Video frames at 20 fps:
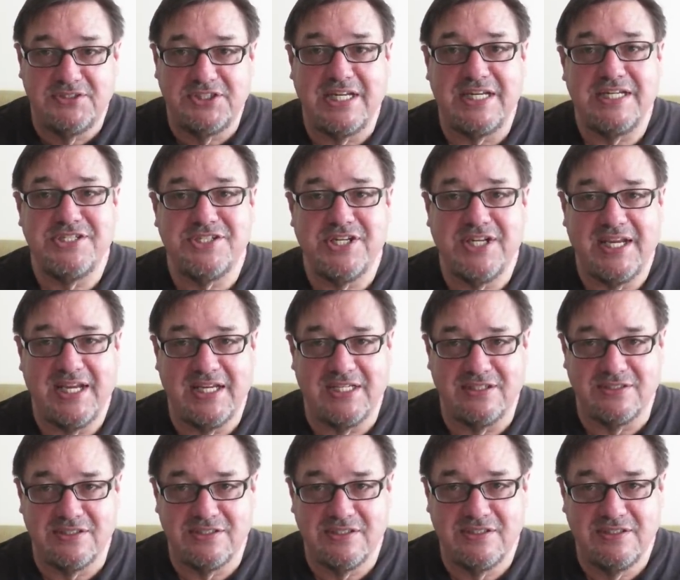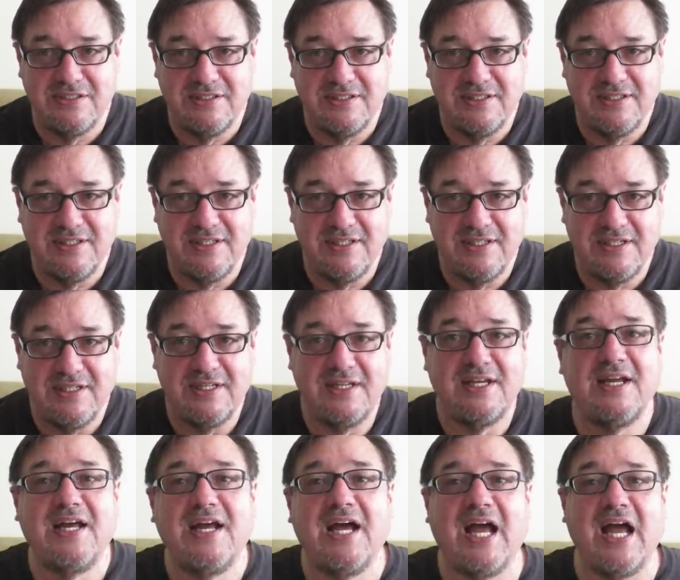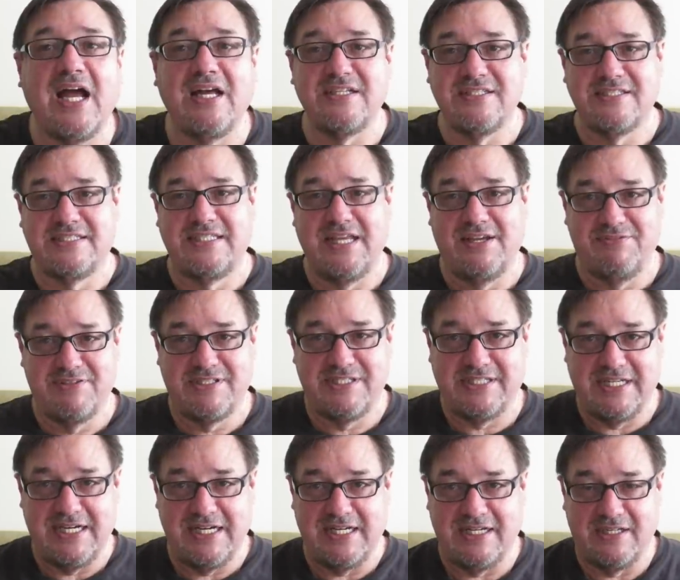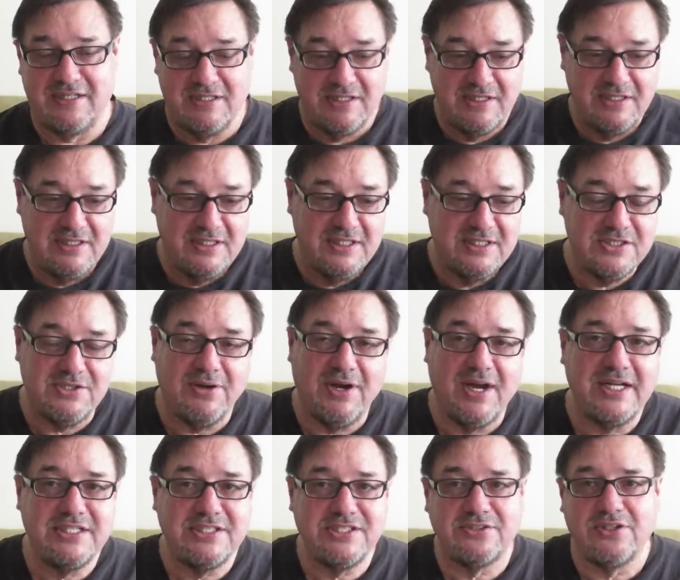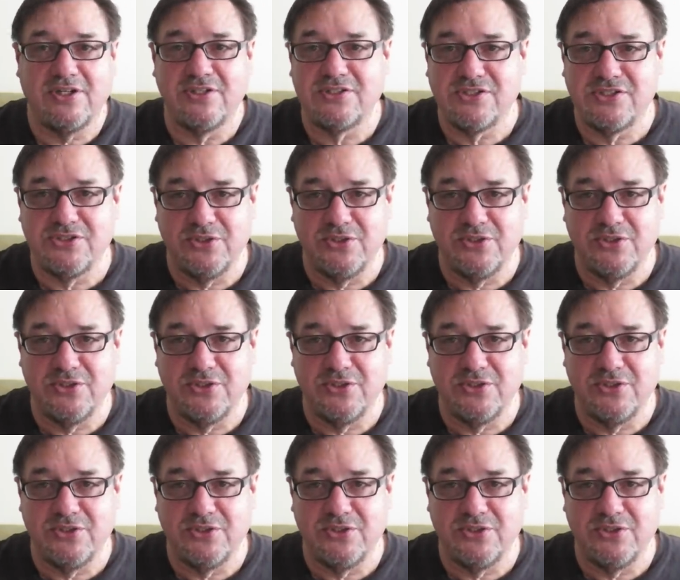changed hands. I was devastated. So I start